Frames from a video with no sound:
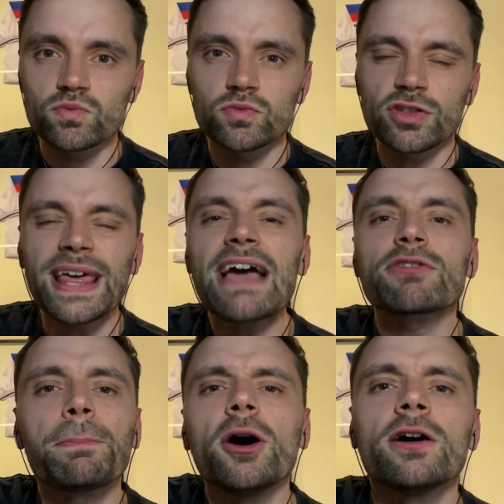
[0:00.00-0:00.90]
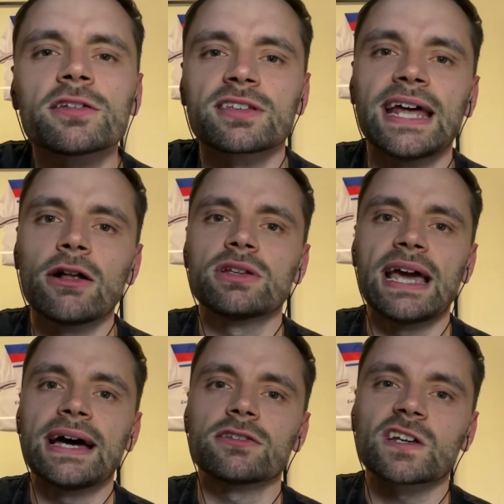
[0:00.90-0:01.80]
do they have the personnel
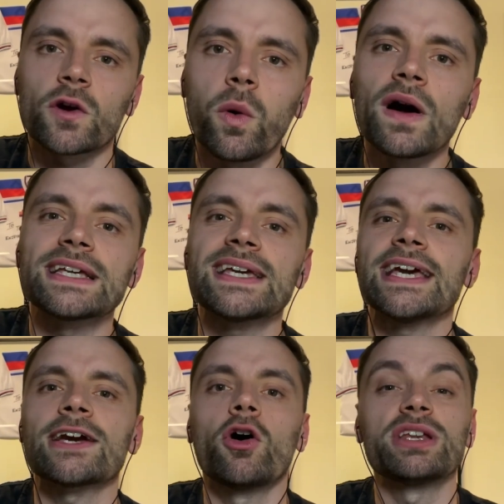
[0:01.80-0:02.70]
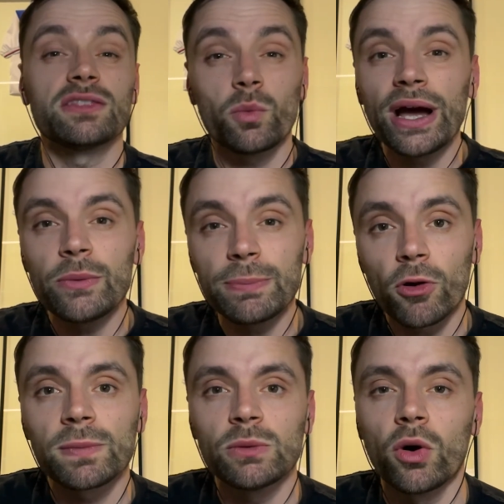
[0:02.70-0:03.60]
yet to quite kick on in the way we
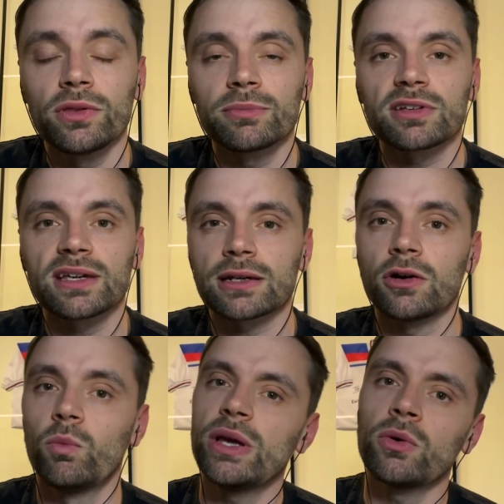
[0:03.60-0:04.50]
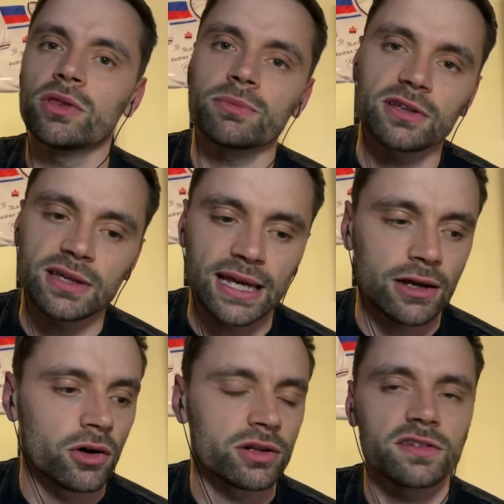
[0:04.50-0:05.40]
probably want them to kick on? We want them to kick
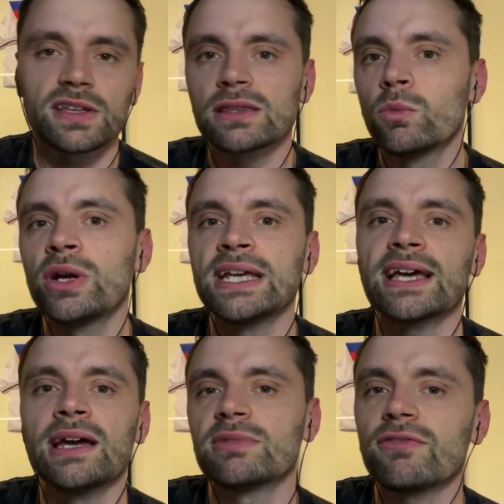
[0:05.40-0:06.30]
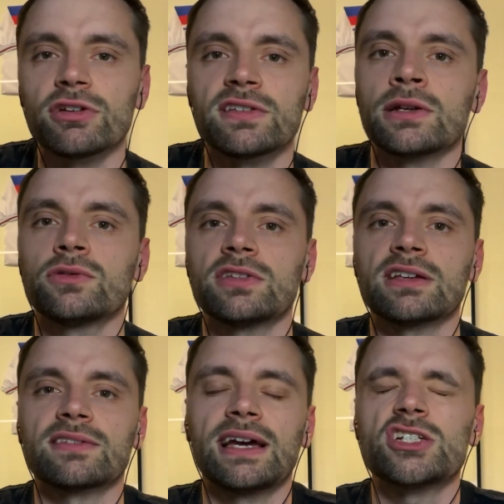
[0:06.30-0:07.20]
on and see them winning games every single
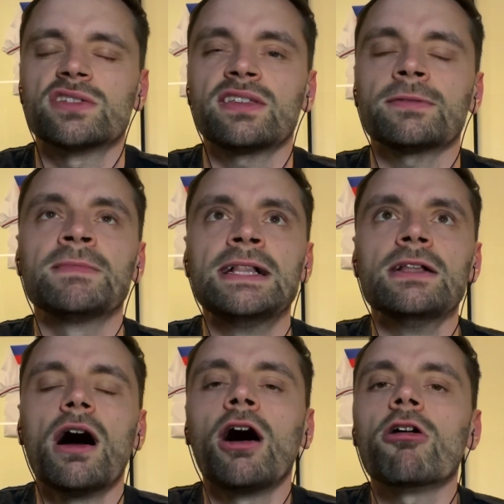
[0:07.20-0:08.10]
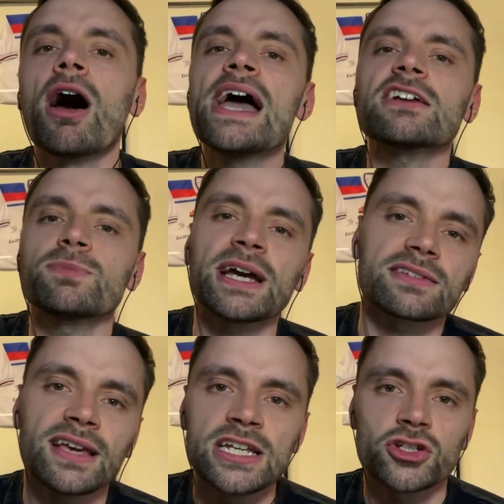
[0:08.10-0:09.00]
Six Nations. Are our
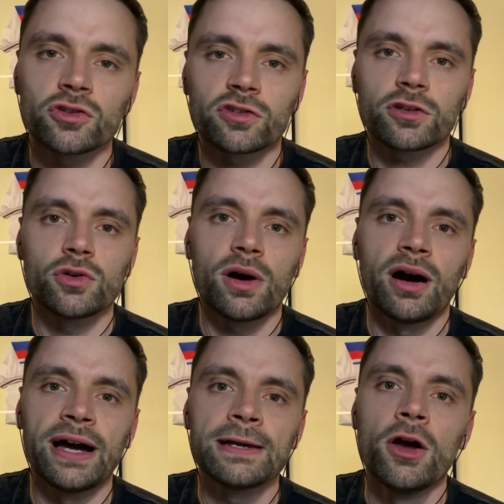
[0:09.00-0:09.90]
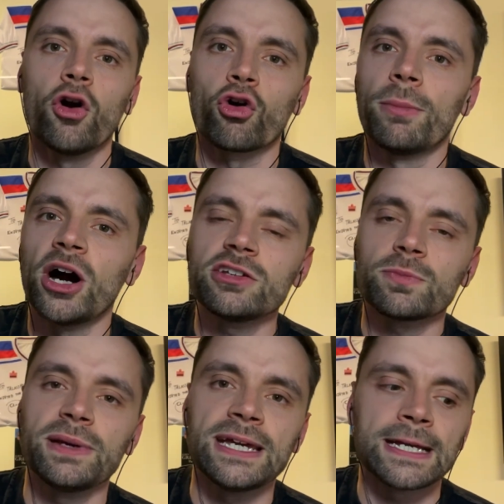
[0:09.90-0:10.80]
expectations too high? Or am I
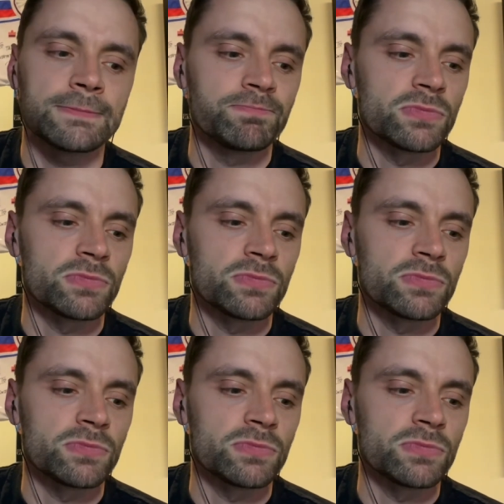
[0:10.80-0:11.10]
just being